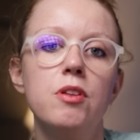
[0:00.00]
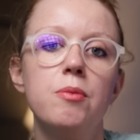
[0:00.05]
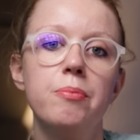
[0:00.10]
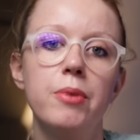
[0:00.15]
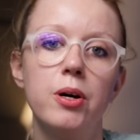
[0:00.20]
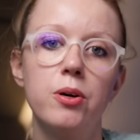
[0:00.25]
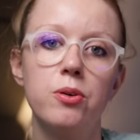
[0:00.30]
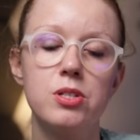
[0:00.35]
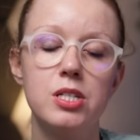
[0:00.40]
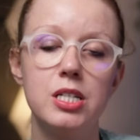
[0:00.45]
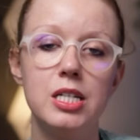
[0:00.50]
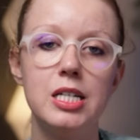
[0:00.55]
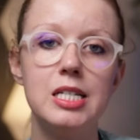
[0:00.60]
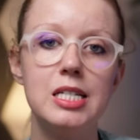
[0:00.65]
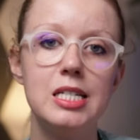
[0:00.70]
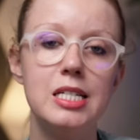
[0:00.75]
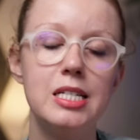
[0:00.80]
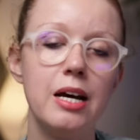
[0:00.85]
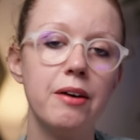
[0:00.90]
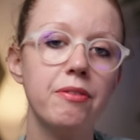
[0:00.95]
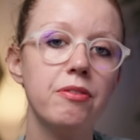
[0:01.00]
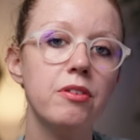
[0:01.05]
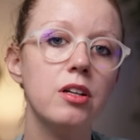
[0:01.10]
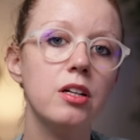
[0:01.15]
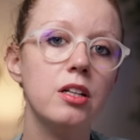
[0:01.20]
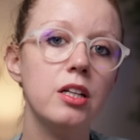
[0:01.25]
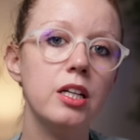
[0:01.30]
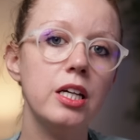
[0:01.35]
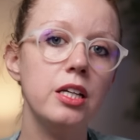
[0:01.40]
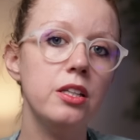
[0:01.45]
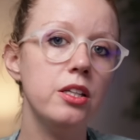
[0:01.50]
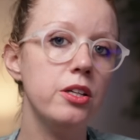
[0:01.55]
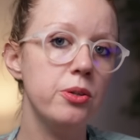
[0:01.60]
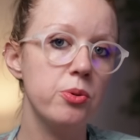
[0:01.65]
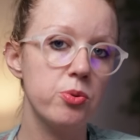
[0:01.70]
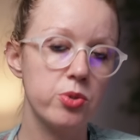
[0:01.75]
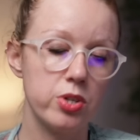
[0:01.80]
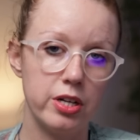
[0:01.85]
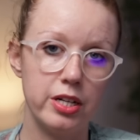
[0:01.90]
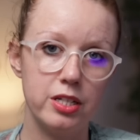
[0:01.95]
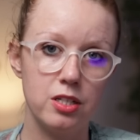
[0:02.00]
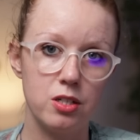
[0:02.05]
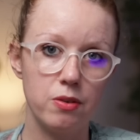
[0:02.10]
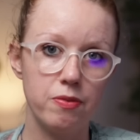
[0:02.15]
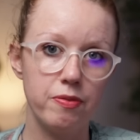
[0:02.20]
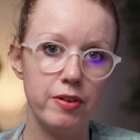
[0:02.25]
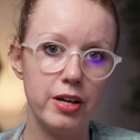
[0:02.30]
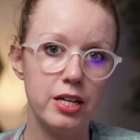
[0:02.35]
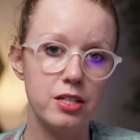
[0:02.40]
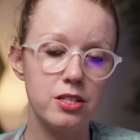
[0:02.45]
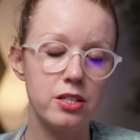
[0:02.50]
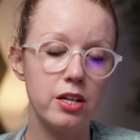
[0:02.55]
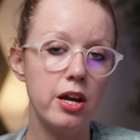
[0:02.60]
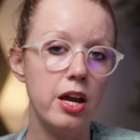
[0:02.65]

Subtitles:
the most is definitely the user interface.